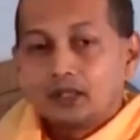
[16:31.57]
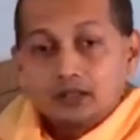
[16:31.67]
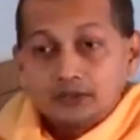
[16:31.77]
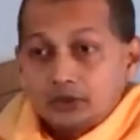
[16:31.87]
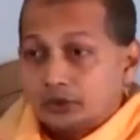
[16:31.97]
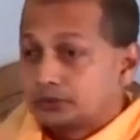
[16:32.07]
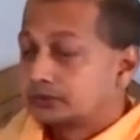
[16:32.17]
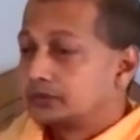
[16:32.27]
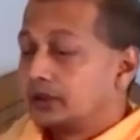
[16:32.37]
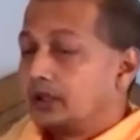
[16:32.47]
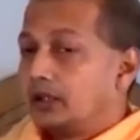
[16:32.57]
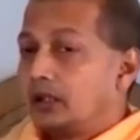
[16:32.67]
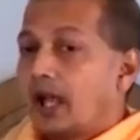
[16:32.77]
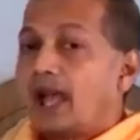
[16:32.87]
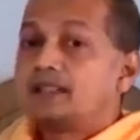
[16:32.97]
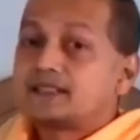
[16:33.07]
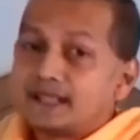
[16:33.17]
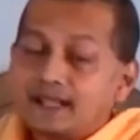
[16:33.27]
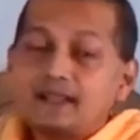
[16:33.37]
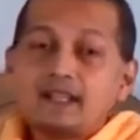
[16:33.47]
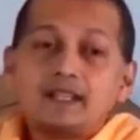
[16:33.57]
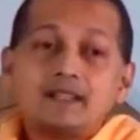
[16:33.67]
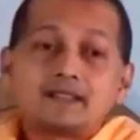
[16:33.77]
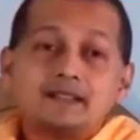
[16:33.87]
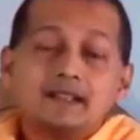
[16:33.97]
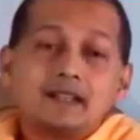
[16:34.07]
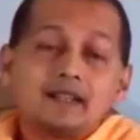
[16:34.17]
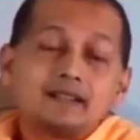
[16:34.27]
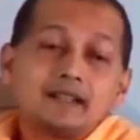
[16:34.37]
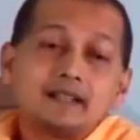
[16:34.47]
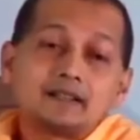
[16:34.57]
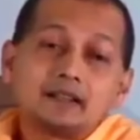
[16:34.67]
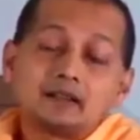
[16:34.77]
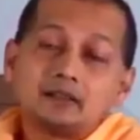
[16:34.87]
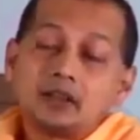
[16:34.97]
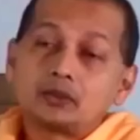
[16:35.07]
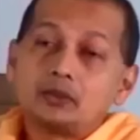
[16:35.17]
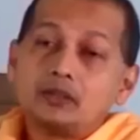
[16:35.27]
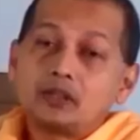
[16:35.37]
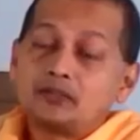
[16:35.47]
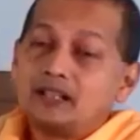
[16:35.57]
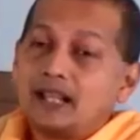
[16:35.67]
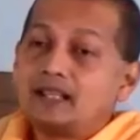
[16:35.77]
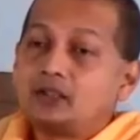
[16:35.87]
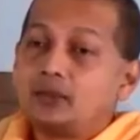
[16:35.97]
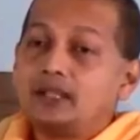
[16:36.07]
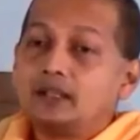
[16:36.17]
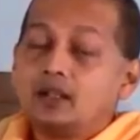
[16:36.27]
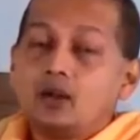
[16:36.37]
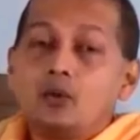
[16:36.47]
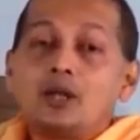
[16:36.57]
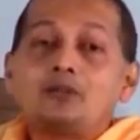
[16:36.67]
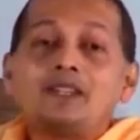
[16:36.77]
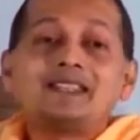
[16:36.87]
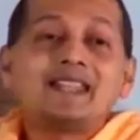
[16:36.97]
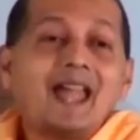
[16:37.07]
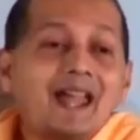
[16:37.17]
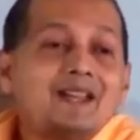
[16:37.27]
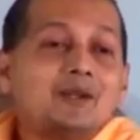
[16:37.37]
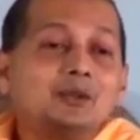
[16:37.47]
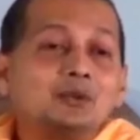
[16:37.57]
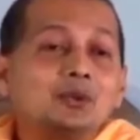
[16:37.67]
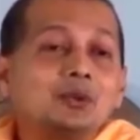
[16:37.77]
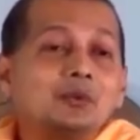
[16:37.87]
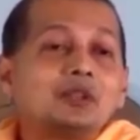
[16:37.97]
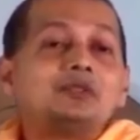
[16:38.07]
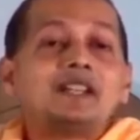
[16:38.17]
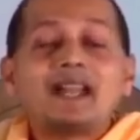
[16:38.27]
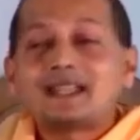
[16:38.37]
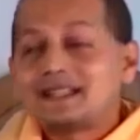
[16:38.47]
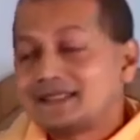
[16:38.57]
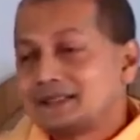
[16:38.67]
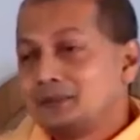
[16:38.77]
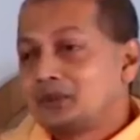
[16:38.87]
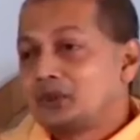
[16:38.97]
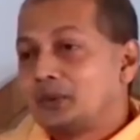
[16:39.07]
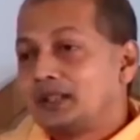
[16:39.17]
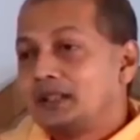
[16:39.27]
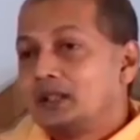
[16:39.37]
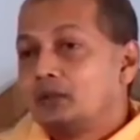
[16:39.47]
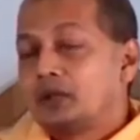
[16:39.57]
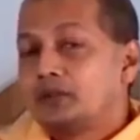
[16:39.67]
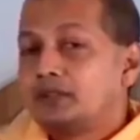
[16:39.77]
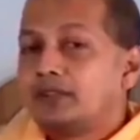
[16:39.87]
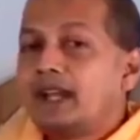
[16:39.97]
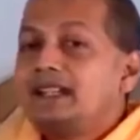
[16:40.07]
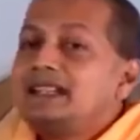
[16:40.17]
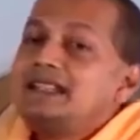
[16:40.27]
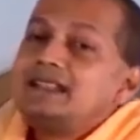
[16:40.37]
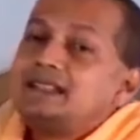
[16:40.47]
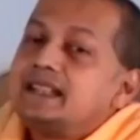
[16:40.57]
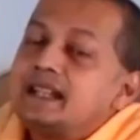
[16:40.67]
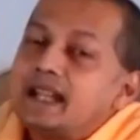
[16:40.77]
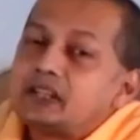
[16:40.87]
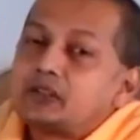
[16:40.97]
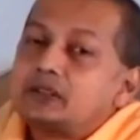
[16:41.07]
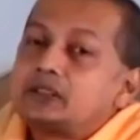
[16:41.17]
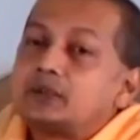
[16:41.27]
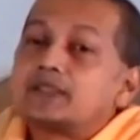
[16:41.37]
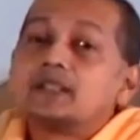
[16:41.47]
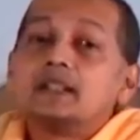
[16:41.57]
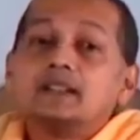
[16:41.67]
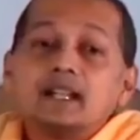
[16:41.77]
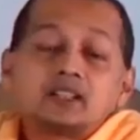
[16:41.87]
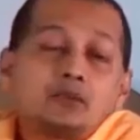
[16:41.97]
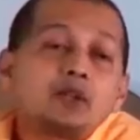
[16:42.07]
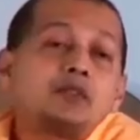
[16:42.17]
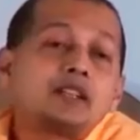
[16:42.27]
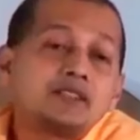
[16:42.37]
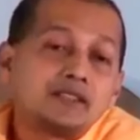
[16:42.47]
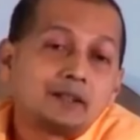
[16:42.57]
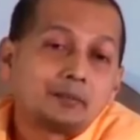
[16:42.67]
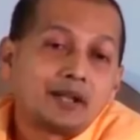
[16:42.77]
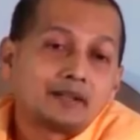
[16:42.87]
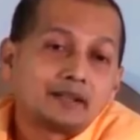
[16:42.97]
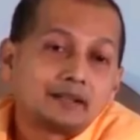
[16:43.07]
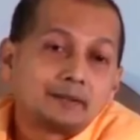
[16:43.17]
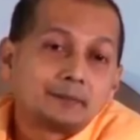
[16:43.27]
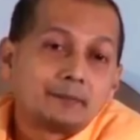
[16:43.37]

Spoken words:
It's true. And the second thing is, he says, not only what we like doing, what we can do, what we are accustomed to doing, what we find easy and natural to us, that's what we consider practical.